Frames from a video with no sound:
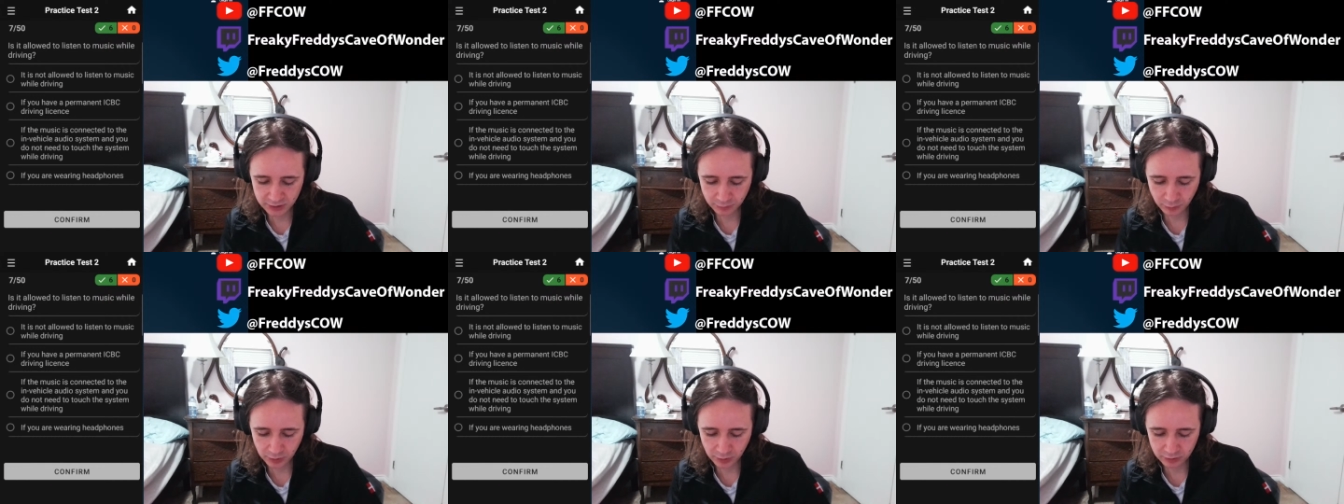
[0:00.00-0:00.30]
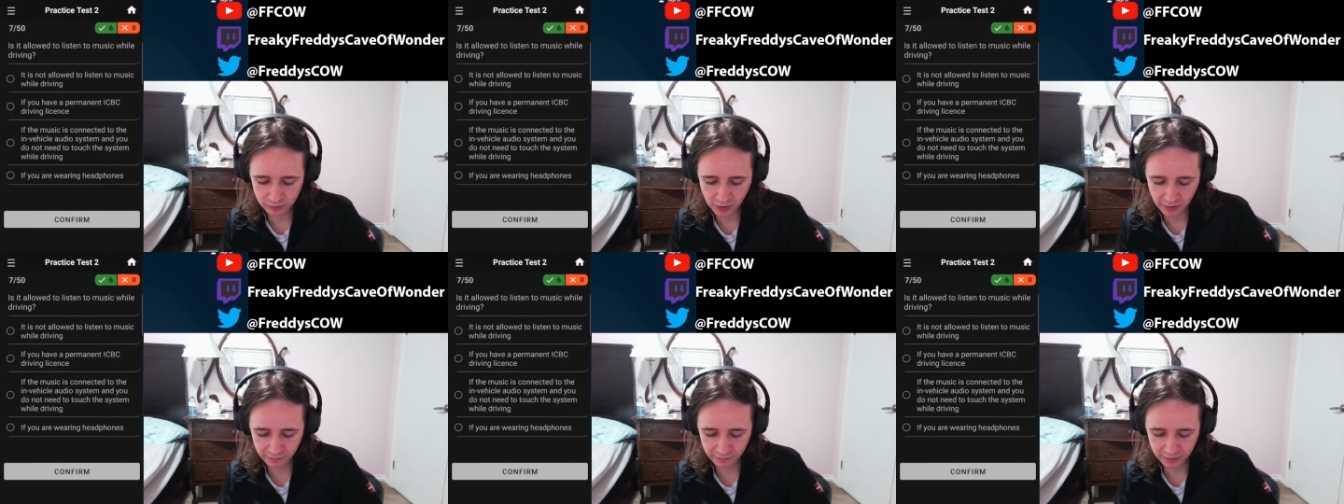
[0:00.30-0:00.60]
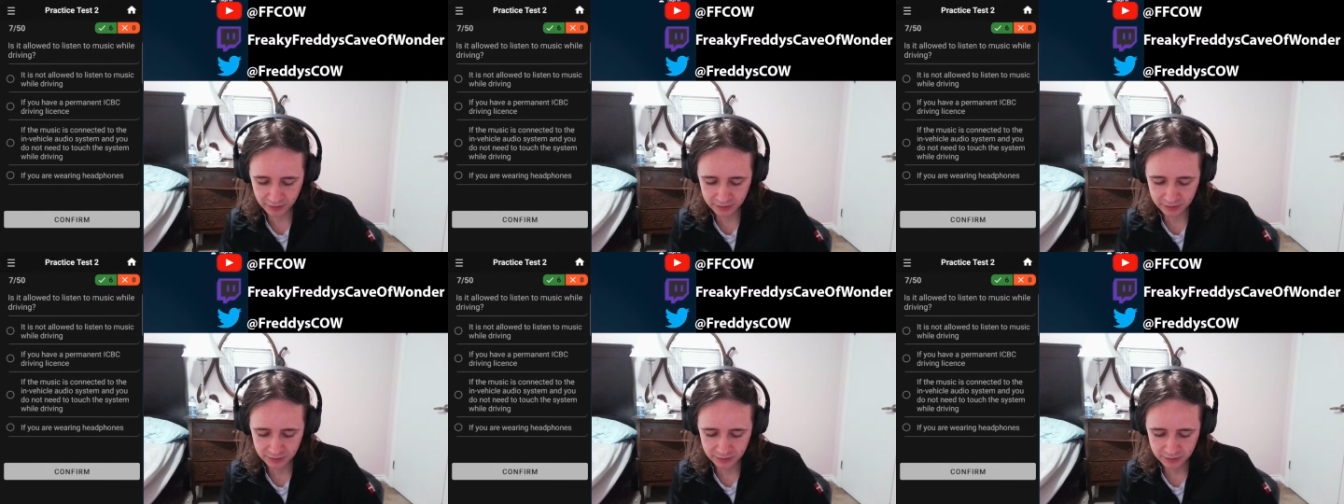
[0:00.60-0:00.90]
while
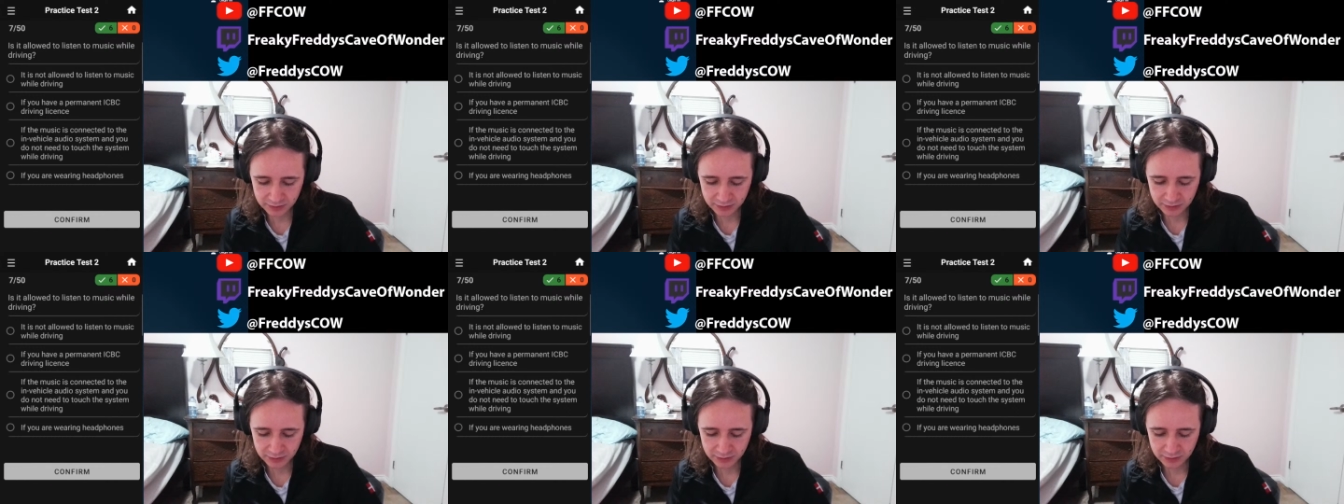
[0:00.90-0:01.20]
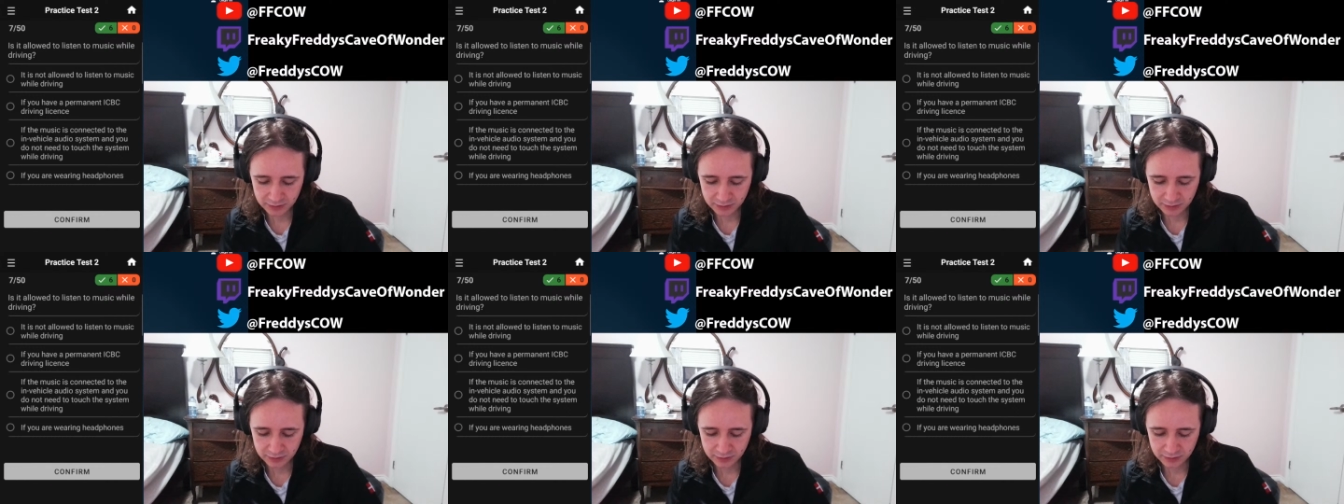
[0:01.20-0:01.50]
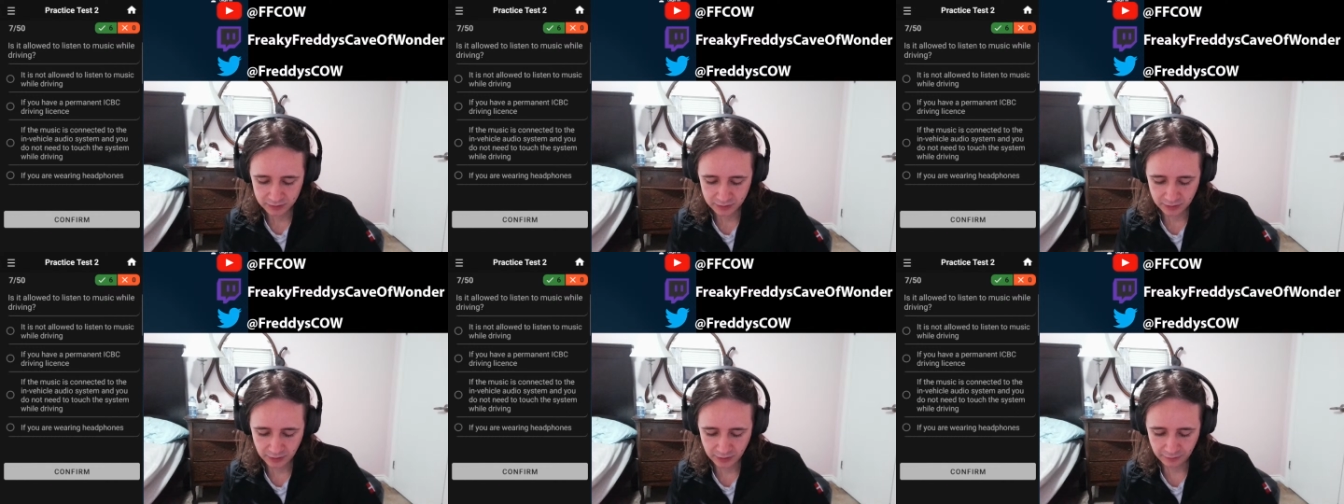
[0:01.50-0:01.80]
driving,
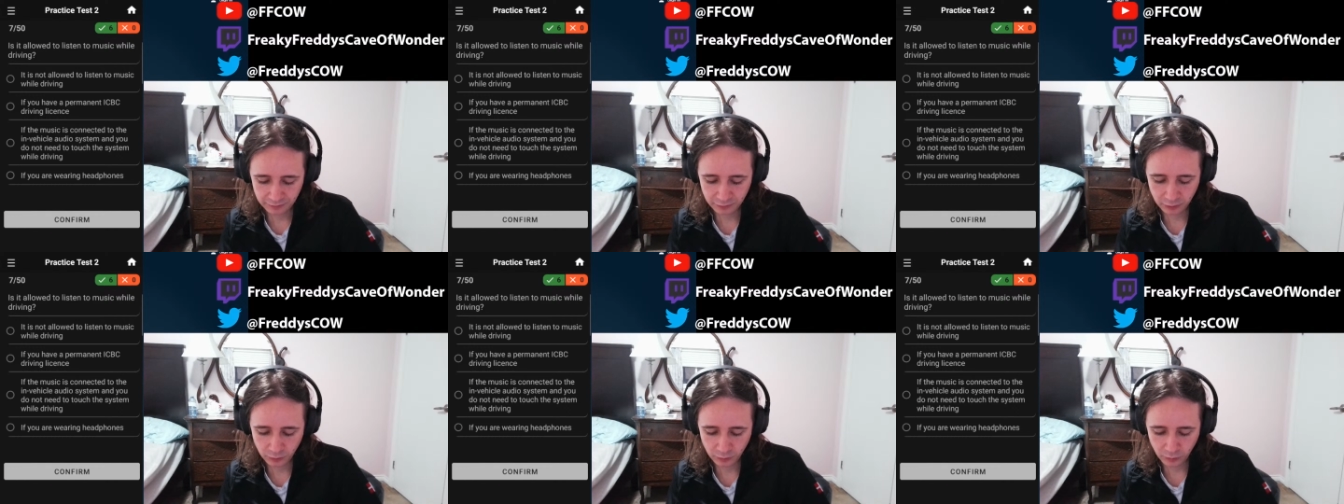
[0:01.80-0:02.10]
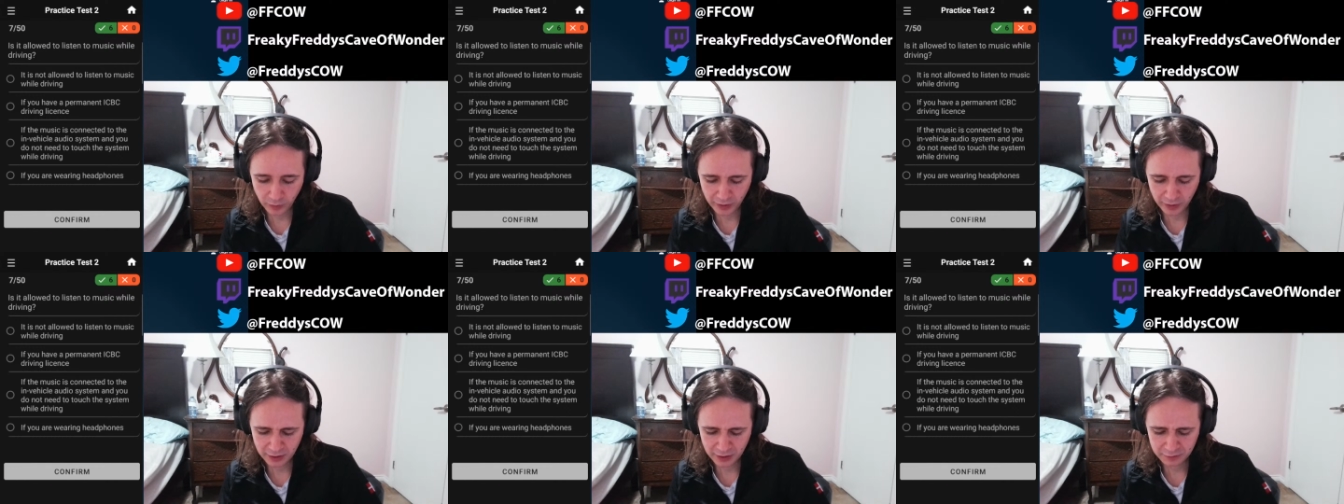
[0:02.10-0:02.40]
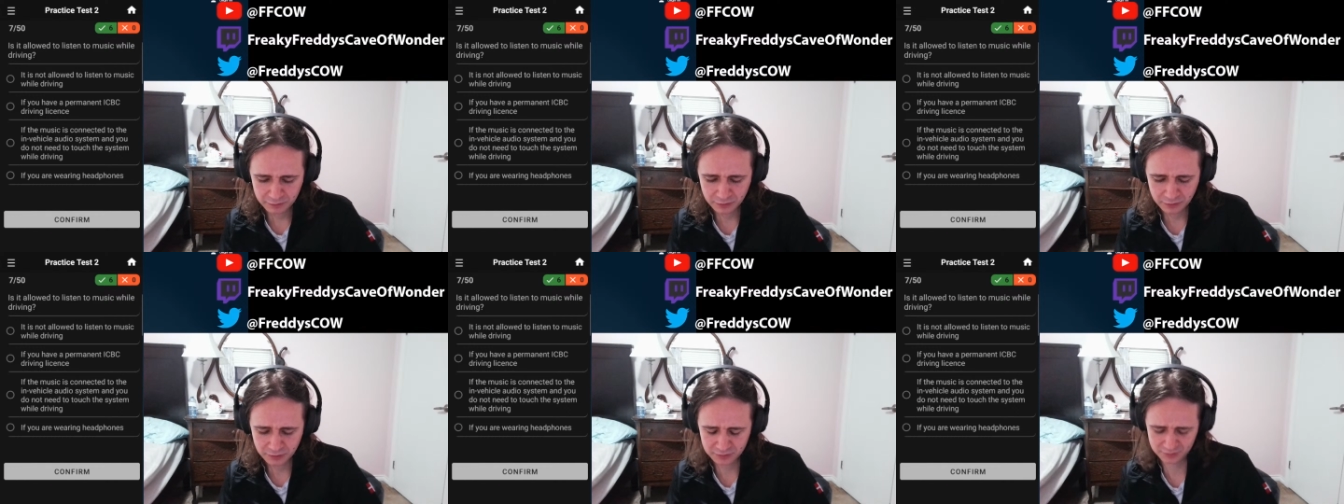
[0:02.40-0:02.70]
if you're wearing
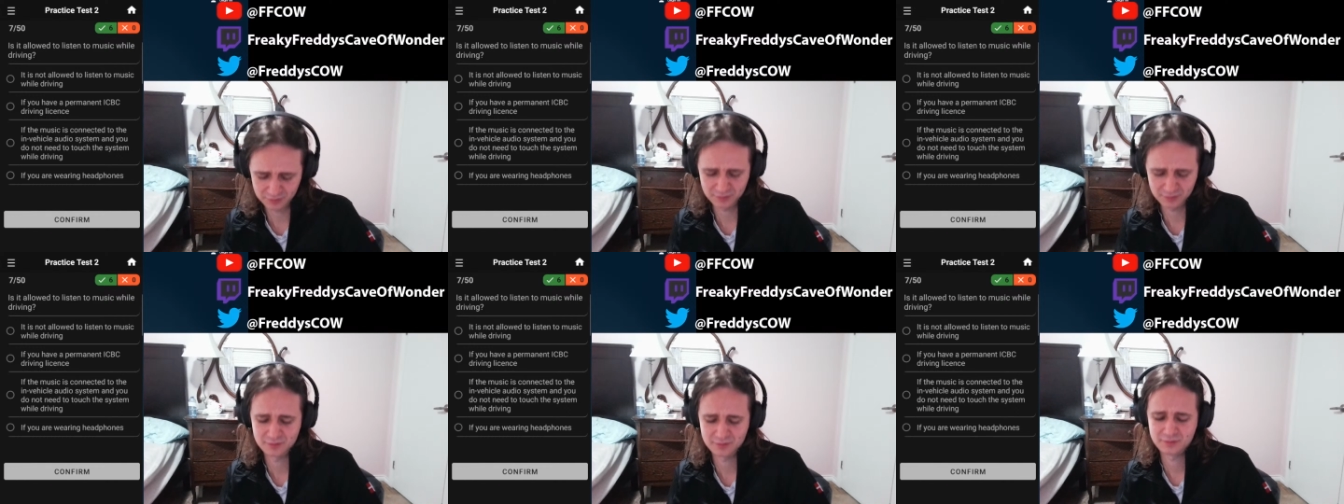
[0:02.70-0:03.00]
headphones.